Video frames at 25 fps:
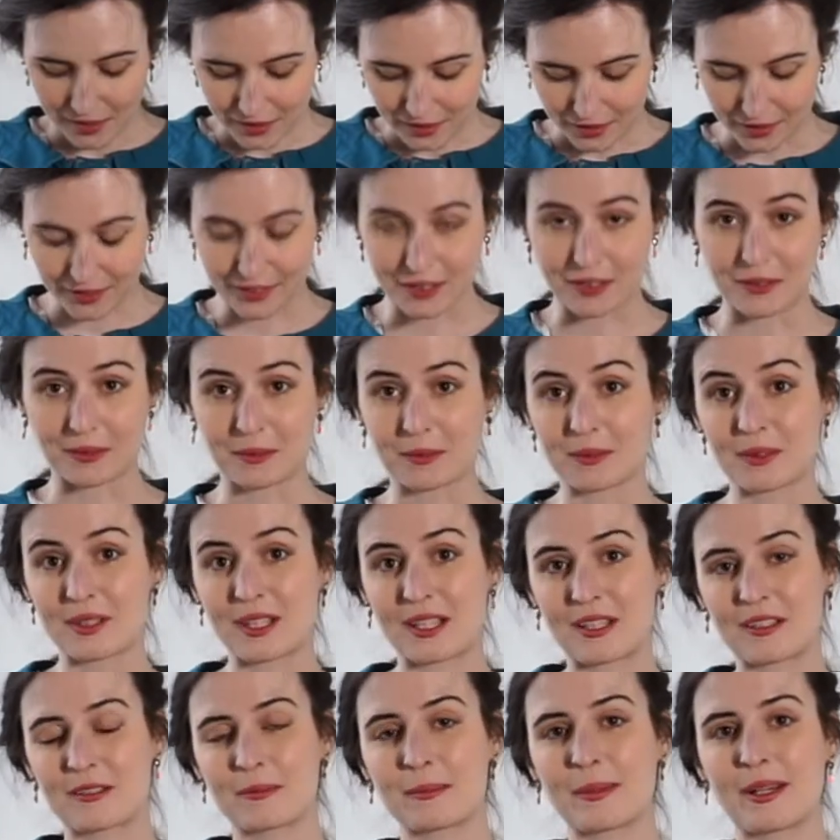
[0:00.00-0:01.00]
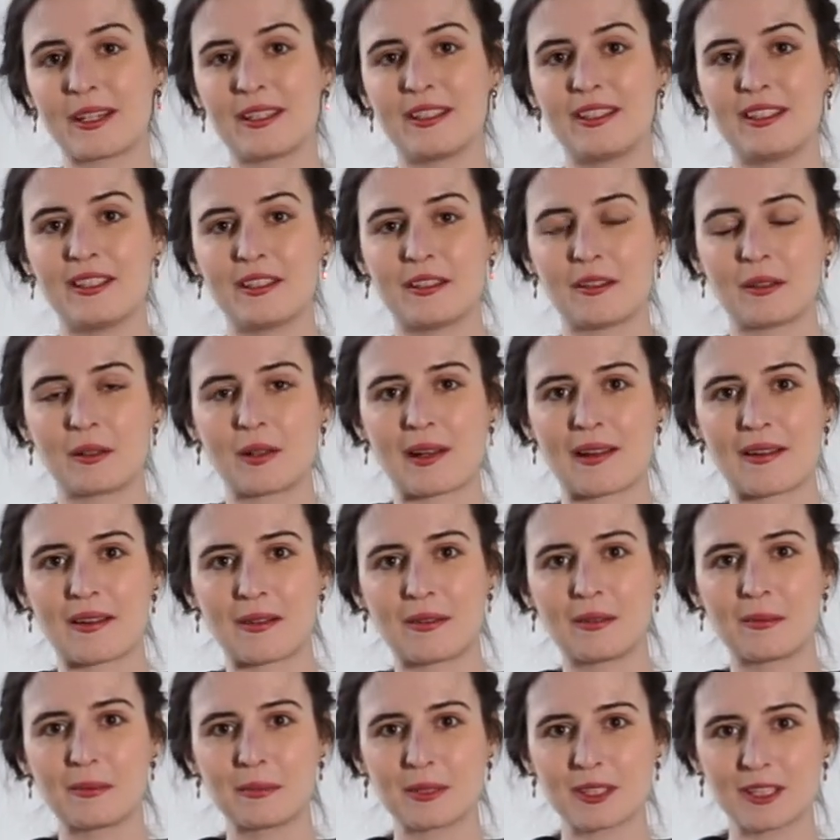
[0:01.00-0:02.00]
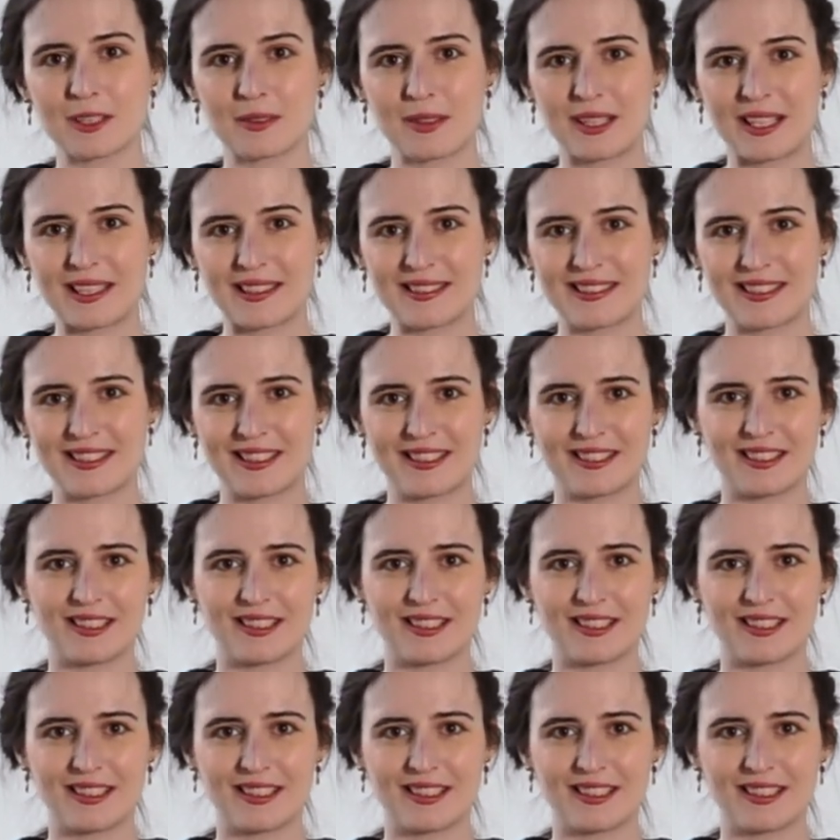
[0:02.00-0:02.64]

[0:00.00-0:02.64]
So that's my Enola Holmes dress.